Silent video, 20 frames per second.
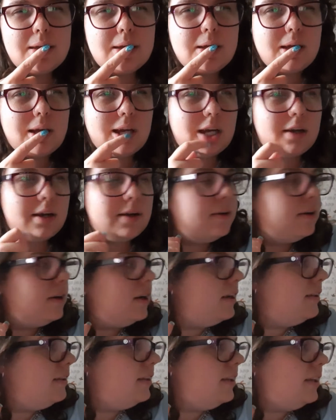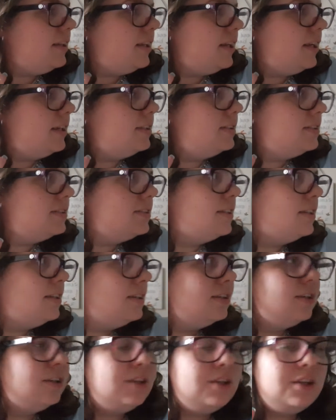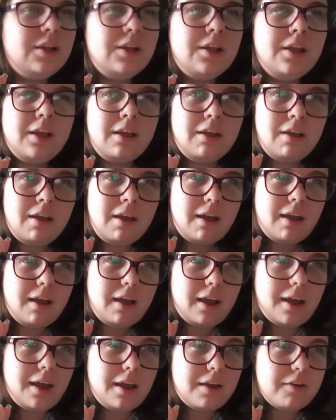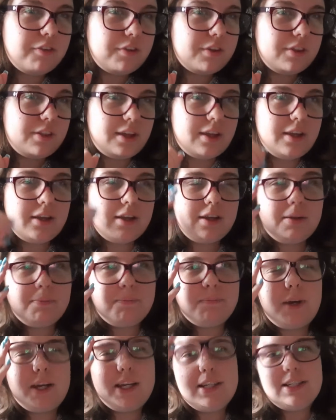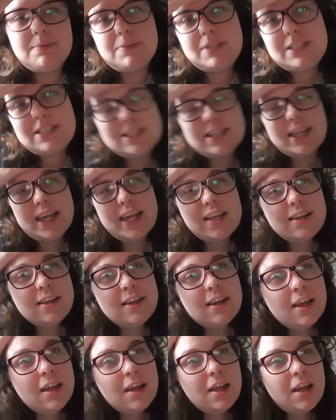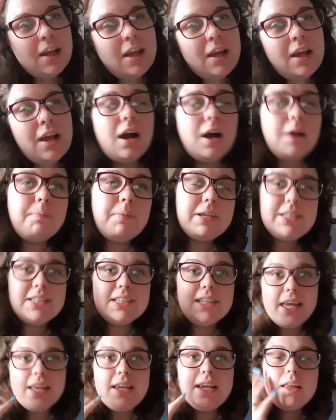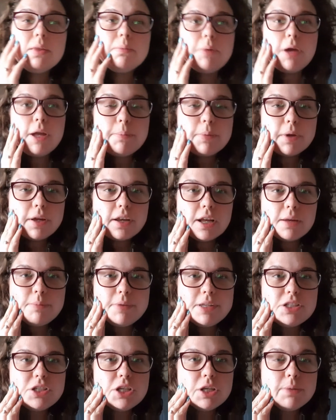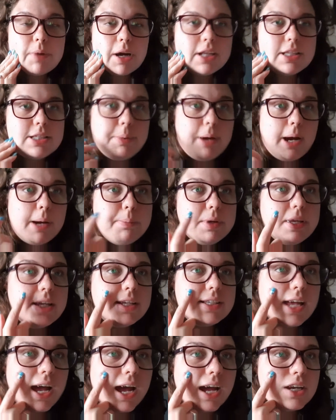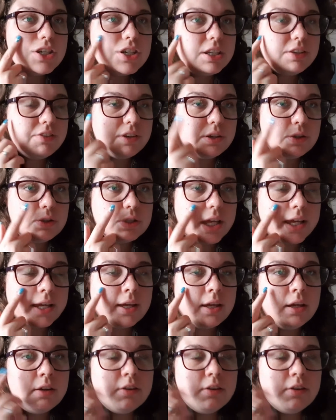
yeah, I think that's everything. My skin at the moment, I'm in two minds about, because it actually feels like,